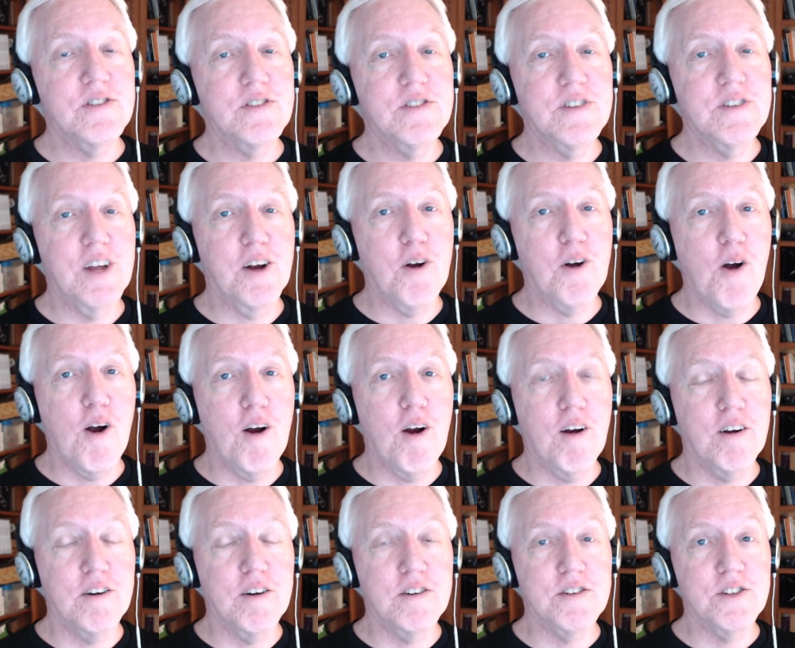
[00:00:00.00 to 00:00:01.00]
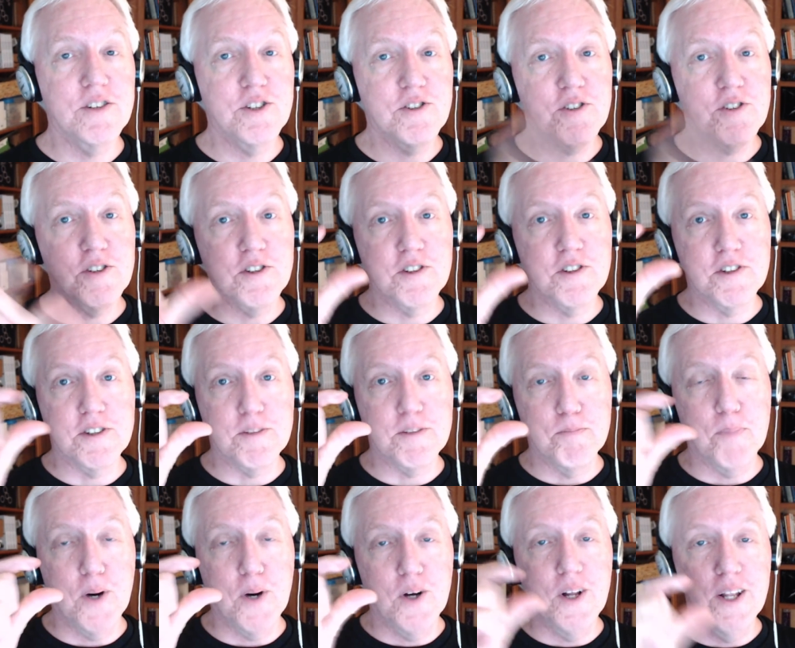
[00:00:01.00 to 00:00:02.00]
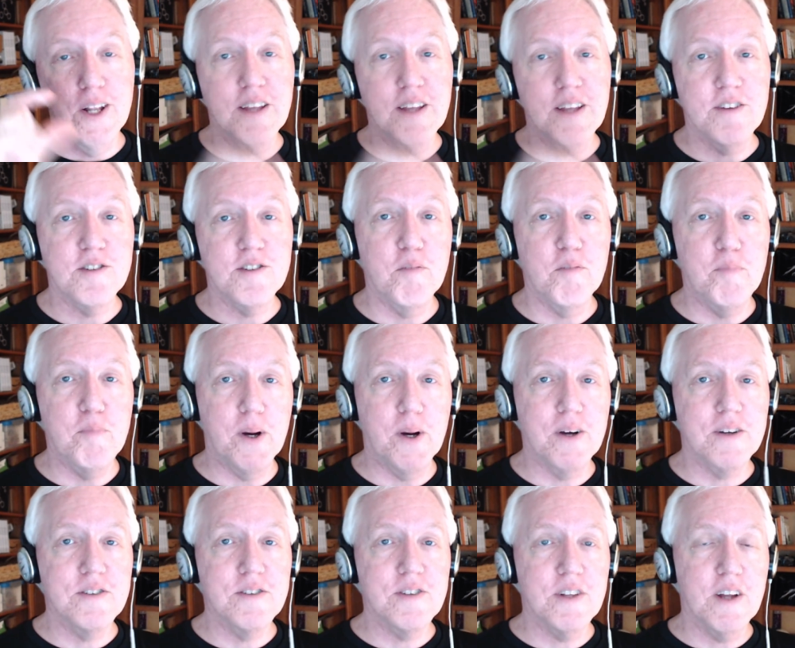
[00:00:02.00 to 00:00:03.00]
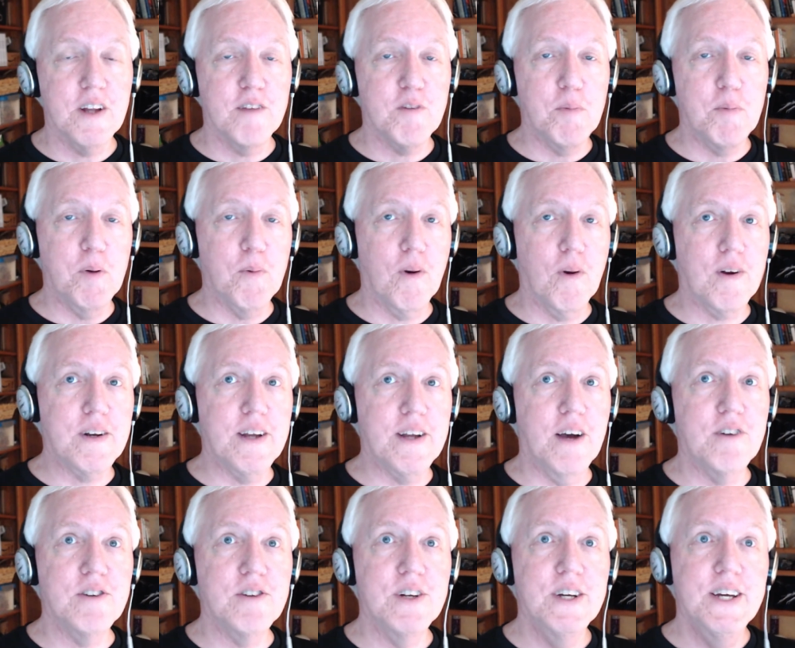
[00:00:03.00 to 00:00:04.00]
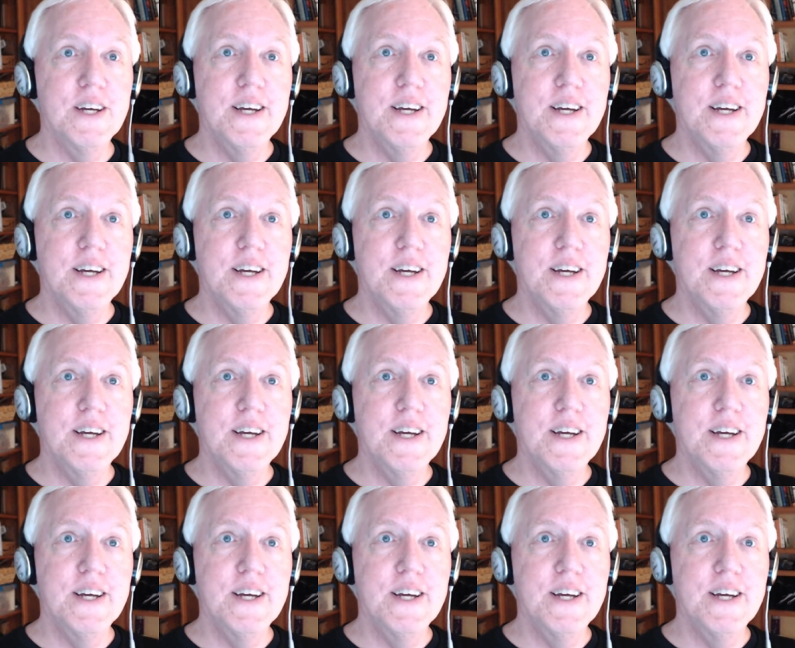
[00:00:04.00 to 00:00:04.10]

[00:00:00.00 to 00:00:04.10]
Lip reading: There are just a small list of bugs that have to be worked out.